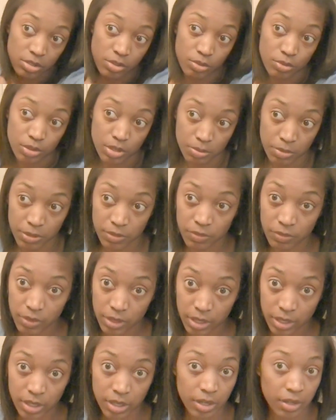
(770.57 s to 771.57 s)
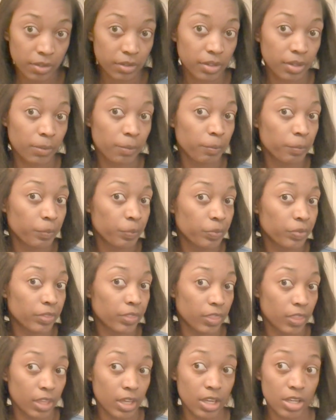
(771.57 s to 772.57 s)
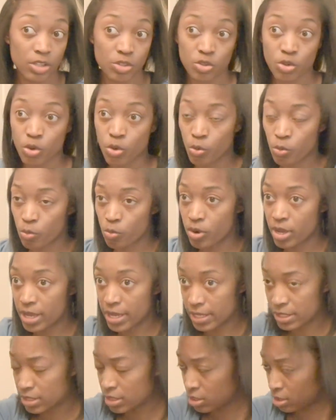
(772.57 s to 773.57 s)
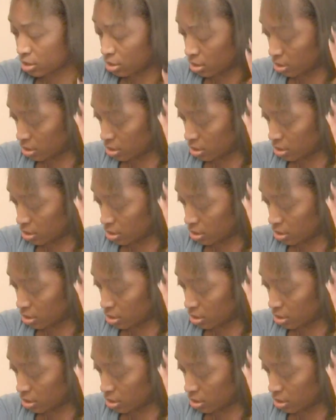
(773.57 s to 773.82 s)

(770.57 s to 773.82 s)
grip and flat iron, that is great.